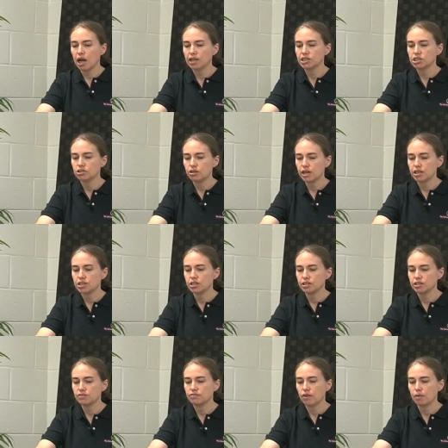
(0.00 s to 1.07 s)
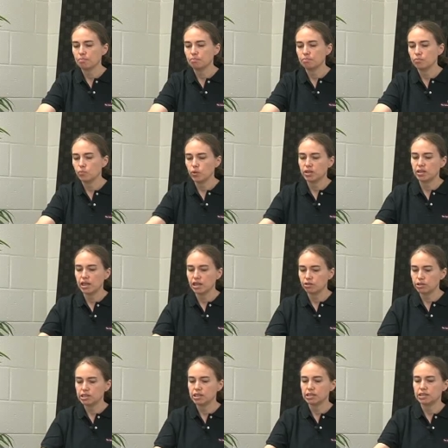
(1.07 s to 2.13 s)
concentrations with
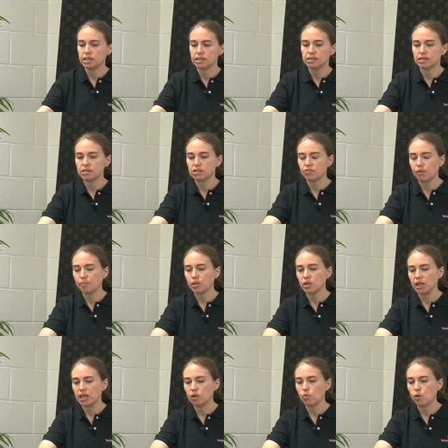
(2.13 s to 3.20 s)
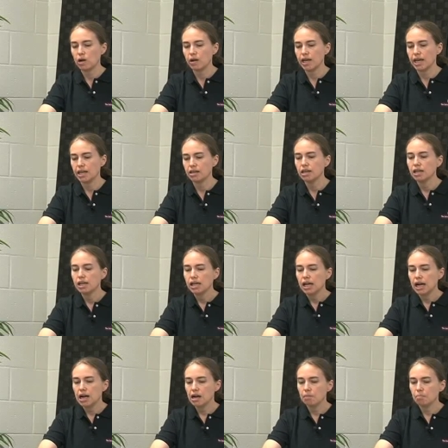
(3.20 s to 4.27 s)
increasing distance from the leaking wellhead.
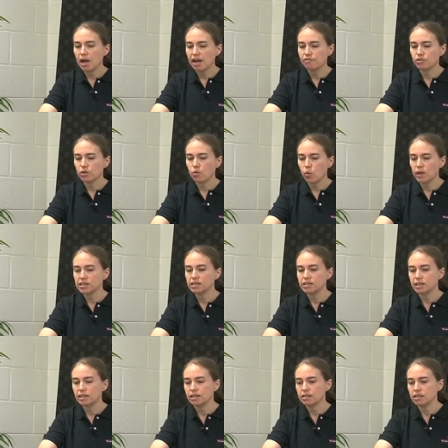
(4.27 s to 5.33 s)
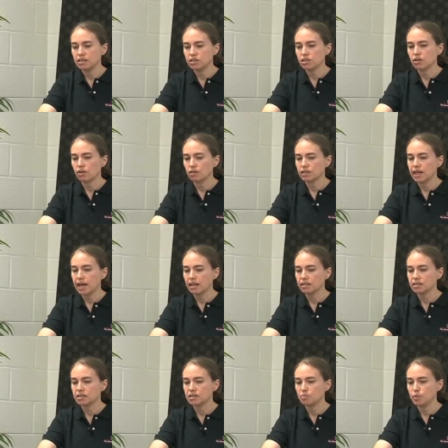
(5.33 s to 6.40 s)
I've requested additional
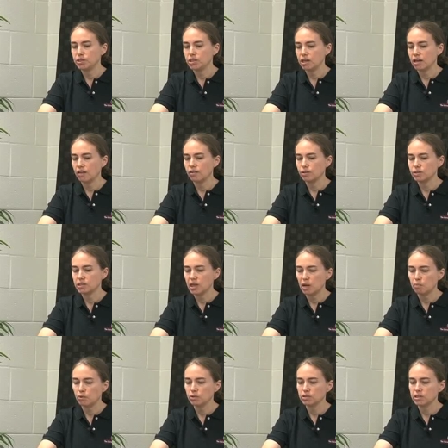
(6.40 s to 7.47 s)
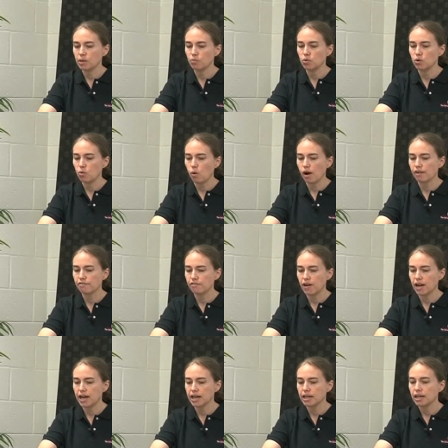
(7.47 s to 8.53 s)
analysis be done on those samples, and we'll
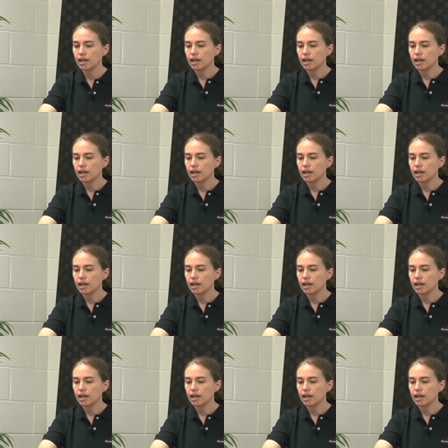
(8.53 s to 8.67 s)
quantify